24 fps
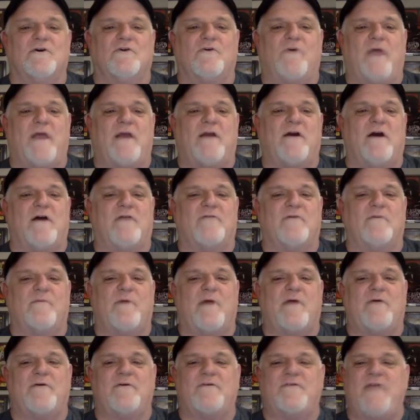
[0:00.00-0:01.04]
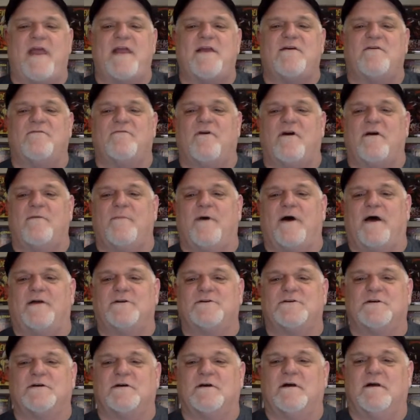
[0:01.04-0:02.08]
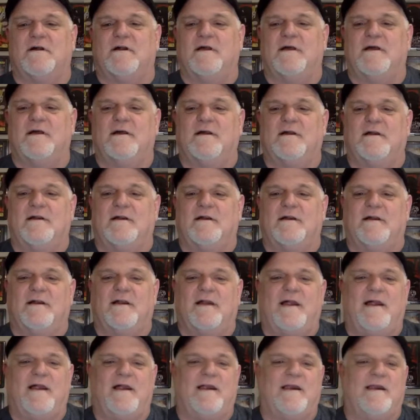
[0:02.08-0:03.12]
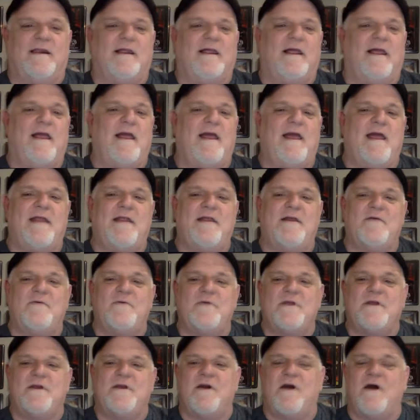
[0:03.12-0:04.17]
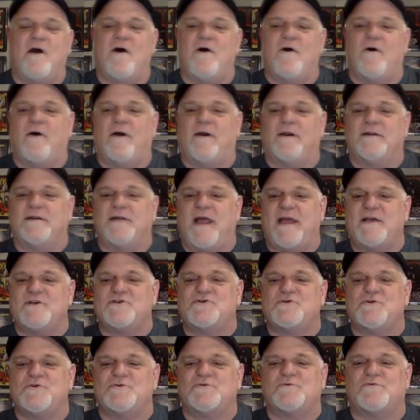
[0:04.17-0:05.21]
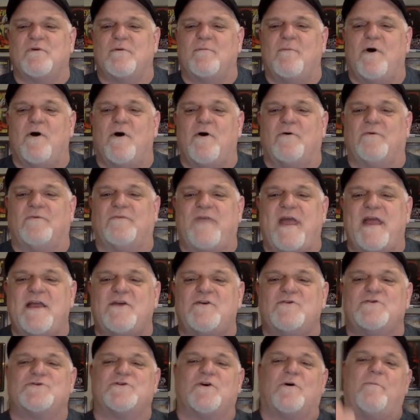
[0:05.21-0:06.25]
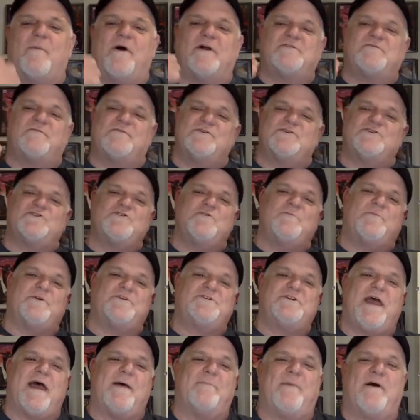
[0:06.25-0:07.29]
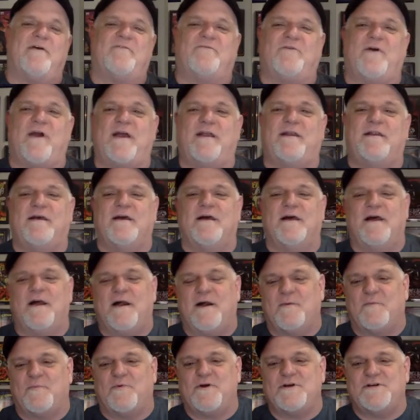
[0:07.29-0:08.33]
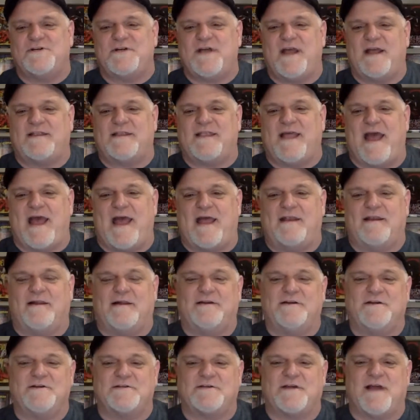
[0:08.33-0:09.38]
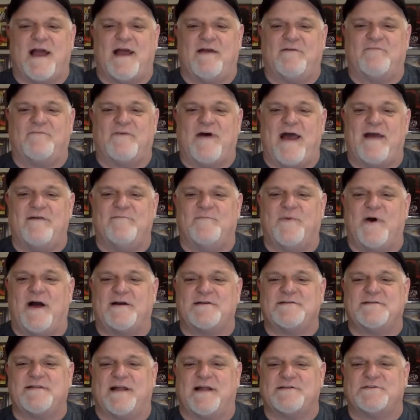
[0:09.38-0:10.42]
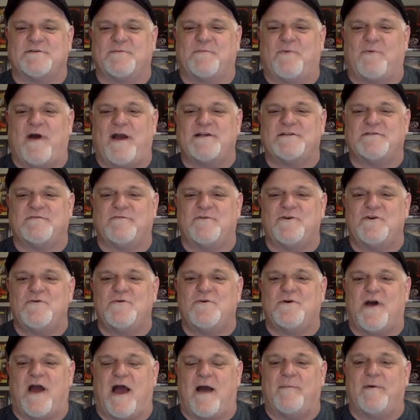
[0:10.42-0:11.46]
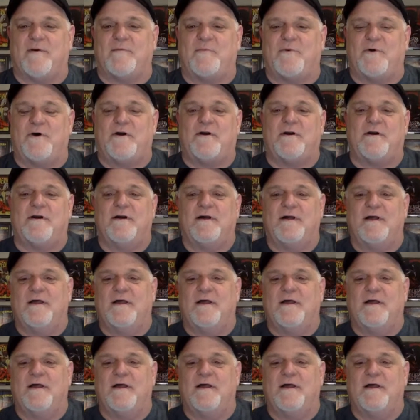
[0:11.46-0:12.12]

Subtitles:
Great cover, brother. Thank you very much. And here we go. Jesus Ramon, thank you so much for the super chat, my friend. Appreciate that. I just got $5. That's the price of a new comic book.